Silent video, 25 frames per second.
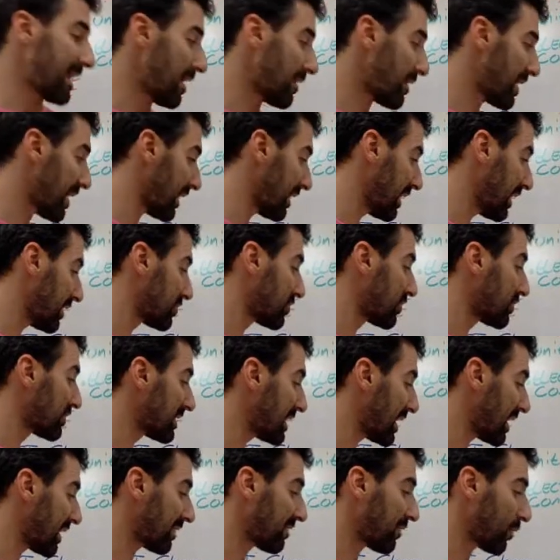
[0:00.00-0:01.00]
how that
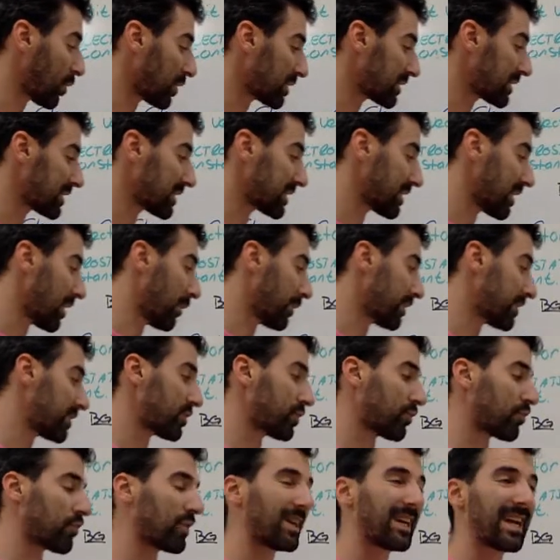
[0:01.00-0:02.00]
electrostatic force is going
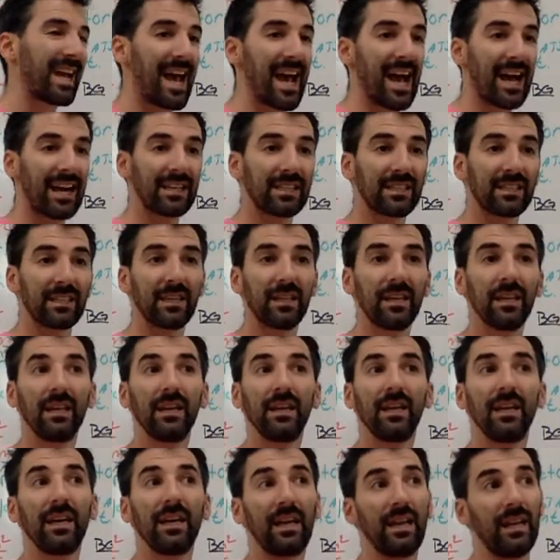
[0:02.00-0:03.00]
to react
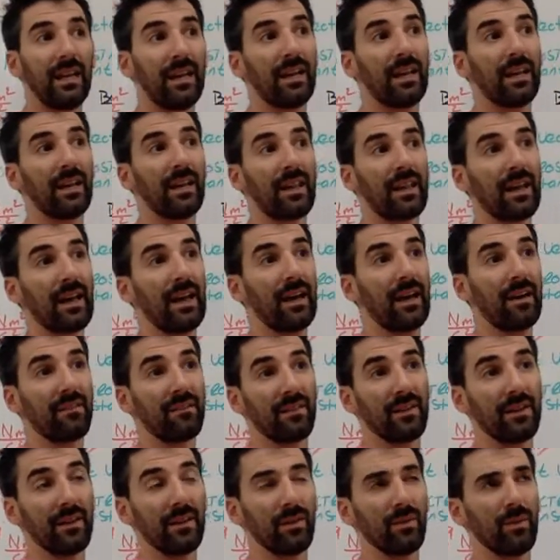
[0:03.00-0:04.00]
in
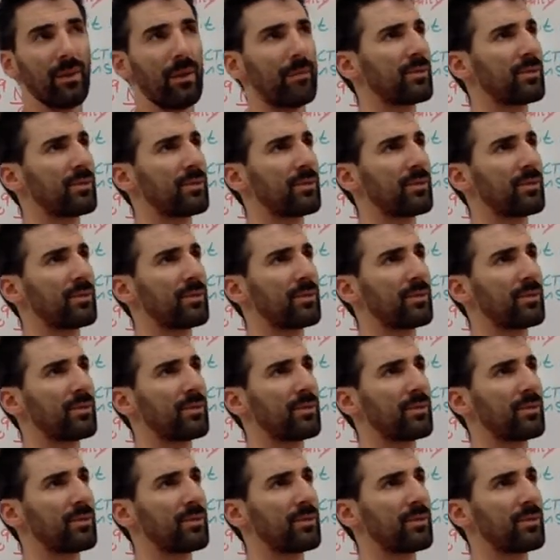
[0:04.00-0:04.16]
that field.